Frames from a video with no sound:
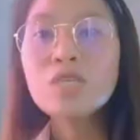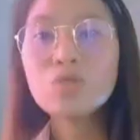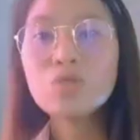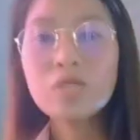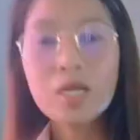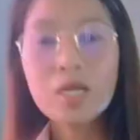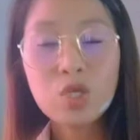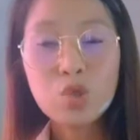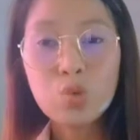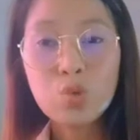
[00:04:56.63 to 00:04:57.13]

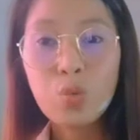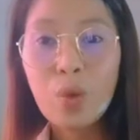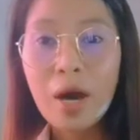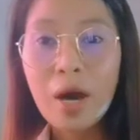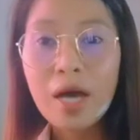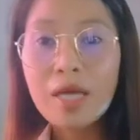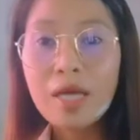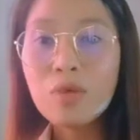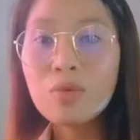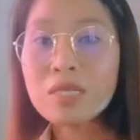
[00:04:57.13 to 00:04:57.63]
So that's
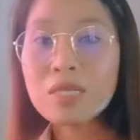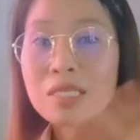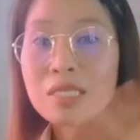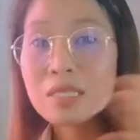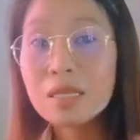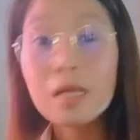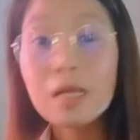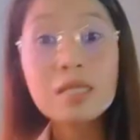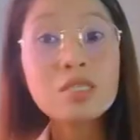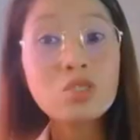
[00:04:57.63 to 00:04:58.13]
why we
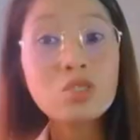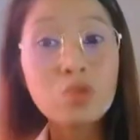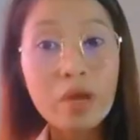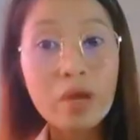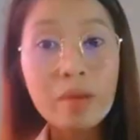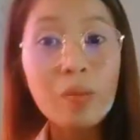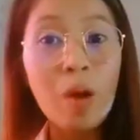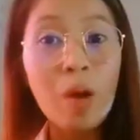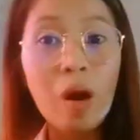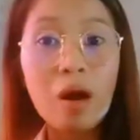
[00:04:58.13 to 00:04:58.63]
still
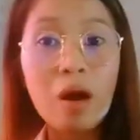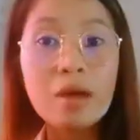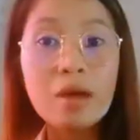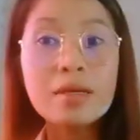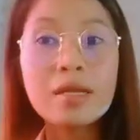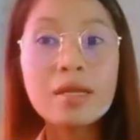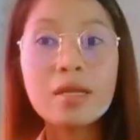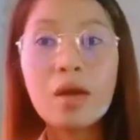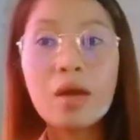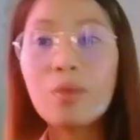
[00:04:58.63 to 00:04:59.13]
strive
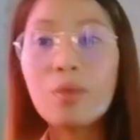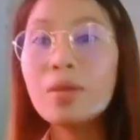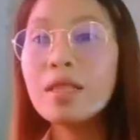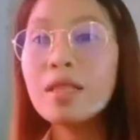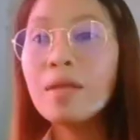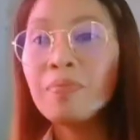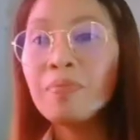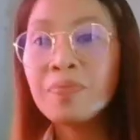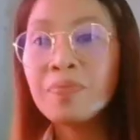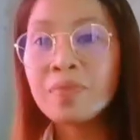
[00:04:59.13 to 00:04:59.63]
hard and I
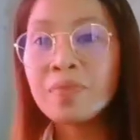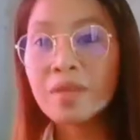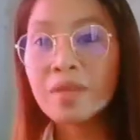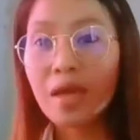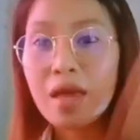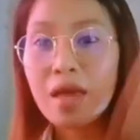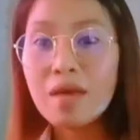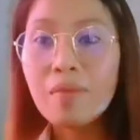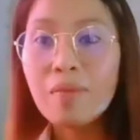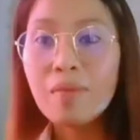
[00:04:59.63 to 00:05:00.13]
will
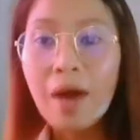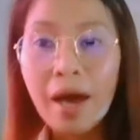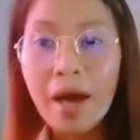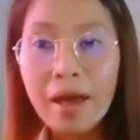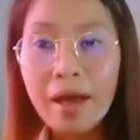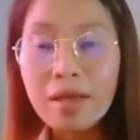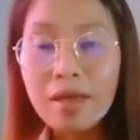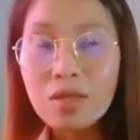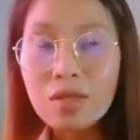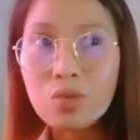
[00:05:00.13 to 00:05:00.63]
aim
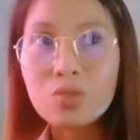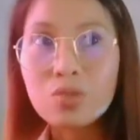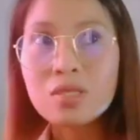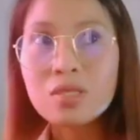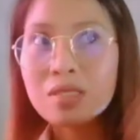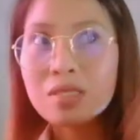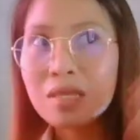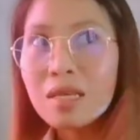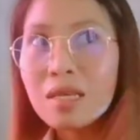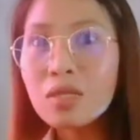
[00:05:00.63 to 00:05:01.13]
high to
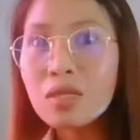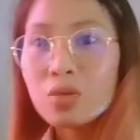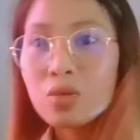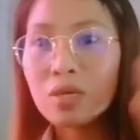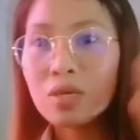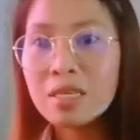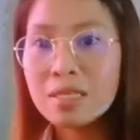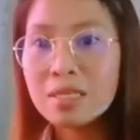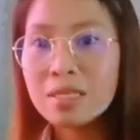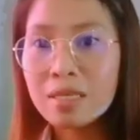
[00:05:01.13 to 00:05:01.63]
seek
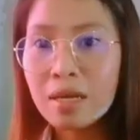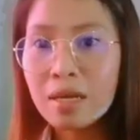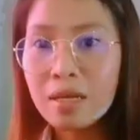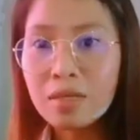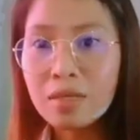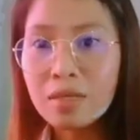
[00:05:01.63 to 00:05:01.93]
to excel,